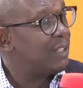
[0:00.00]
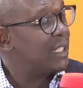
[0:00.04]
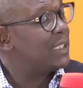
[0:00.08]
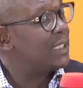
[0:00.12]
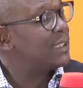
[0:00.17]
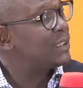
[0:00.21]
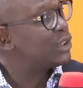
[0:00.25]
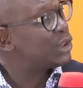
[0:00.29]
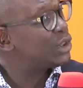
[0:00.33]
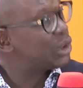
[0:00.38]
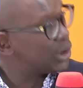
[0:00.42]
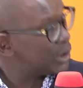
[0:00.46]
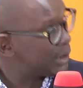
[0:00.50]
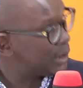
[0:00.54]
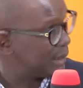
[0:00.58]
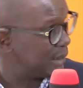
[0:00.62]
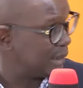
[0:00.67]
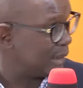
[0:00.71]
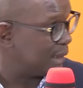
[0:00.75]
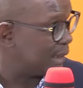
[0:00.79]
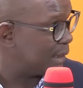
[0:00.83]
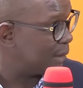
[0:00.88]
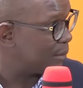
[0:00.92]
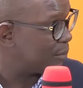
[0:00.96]
is
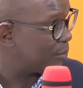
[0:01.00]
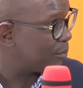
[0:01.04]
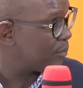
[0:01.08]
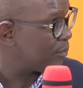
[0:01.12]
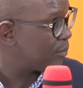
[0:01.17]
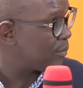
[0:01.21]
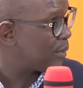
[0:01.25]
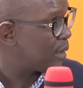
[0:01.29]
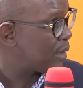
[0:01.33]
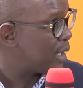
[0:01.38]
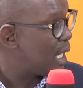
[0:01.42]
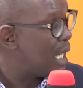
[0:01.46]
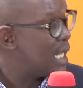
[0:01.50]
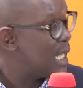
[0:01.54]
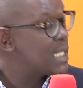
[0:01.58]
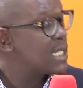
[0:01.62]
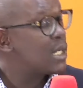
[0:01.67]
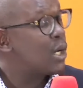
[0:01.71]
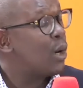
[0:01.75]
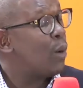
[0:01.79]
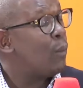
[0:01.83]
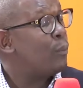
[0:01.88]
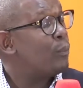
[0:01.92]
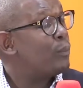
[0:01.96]
toxic. It's
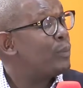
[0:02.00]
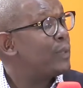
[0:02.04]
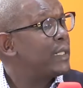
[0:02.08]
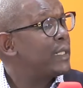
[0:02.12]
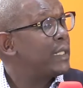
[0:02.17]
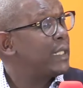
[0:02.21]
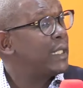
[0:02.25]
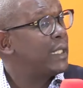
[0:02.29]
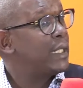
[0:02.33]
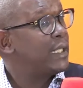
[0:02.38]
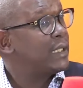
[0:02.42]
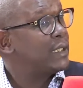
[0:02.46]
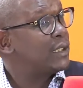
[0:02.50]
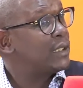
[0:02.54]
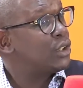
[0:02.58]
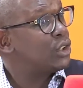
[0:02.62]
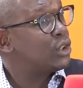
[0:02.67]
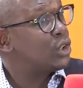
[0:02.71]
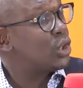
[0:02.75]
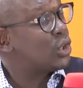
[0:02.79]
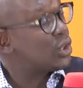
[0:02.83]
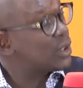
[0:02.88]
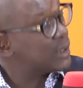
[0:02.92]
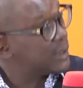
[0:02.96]
completely
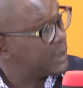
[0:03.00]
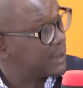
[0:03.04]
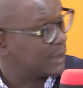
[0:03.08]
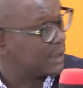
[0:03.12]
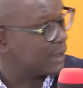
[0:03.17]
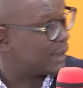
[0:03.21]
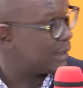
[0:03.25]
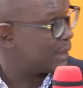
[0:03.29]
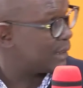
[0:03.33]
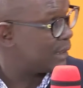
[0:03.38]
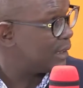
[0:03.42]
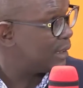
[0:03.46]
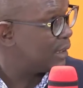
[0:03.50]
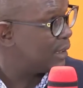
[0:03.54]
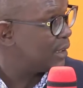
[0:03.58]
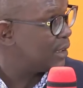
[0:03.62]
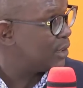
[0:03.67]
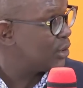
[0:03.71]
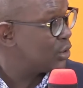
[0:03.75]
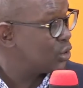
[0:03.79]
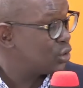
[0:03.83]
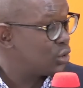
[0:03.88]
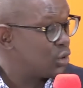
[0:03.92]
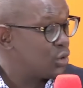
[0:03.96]
toxic.
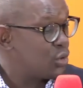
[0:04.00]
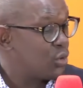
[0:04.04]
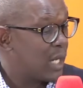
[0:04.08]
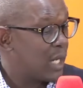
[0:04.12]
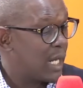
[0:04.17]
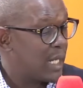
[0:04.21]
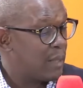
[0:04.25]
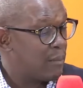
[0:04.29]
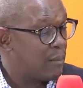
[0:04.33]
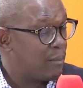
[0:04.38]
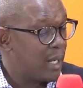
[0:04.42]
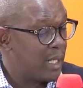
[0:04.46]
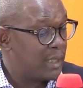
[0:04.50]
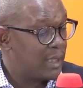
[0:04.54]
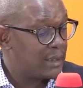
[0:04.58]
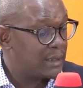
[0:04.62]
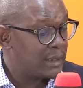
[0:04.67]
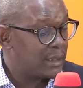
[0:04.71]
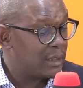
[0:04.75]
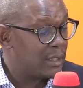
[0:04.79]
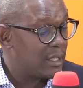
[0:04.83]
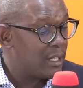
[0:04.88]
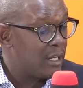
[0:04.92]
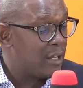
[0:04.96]
So you can
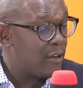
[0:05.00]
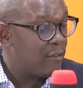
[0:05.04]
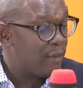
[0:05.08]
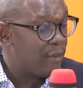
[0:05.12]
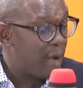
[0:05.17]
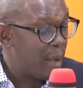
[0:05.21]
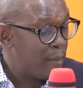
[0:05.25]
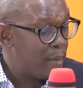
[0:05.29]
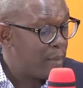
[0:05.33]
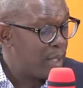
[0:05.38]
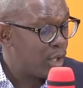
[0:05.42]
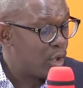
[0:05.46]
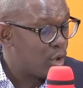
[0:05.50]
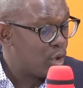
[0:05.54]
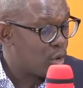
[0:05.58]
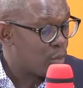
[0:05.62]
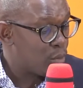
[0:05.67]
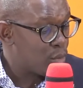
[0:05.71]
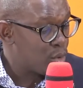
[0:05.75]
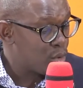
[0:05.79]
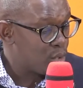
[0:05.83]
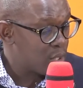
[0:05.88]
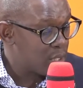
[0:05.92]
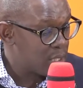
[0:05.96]
imagine farming
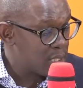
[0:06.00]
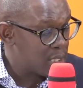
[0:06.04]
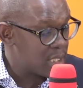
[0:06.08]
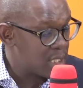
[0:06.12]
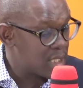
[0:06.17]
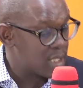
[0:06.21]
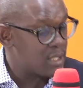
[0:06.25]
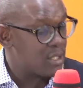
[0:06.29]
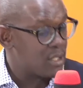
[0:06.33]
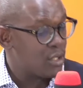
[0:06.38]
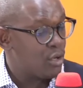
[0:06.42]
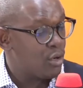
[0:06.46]
communities